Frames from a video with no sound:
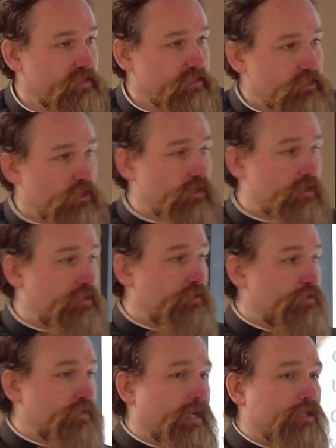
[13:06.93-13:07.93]
You know,
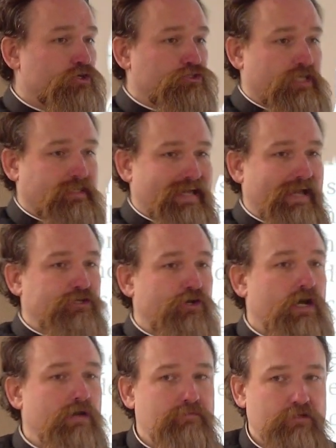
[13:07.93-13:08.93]
you're not using that, you're
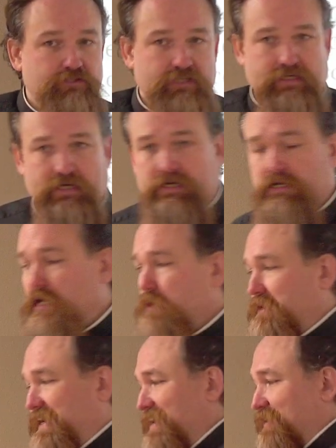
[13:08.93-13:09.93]
abusing it.
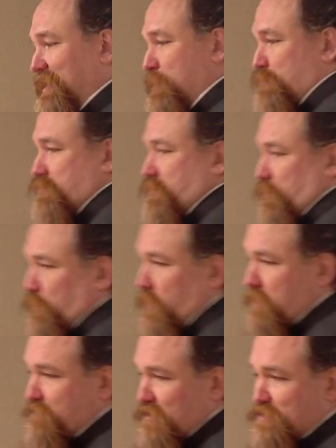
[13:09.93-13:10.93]
But here he uses the
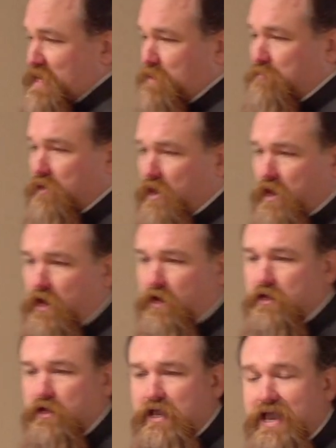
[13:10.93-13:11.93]
word for St.
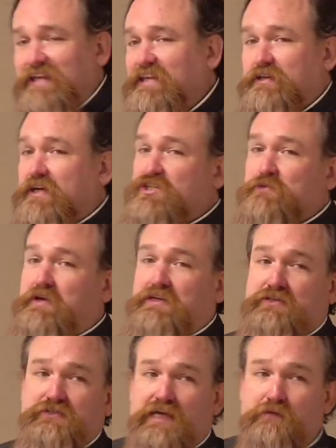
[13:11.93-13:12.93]
Paul, and he doesn't mean
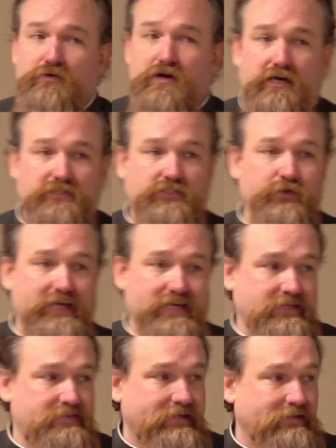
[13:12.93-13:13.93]
that St. Paul is doing
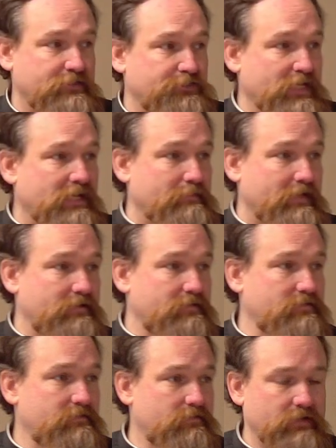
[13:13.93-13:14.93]
anything illegitimate,
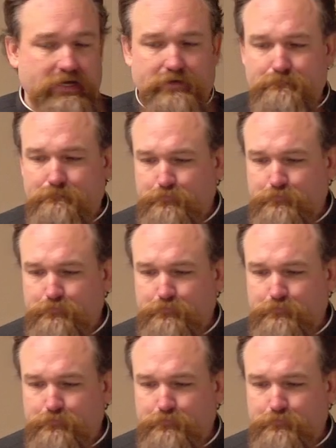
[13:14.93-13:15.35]
right?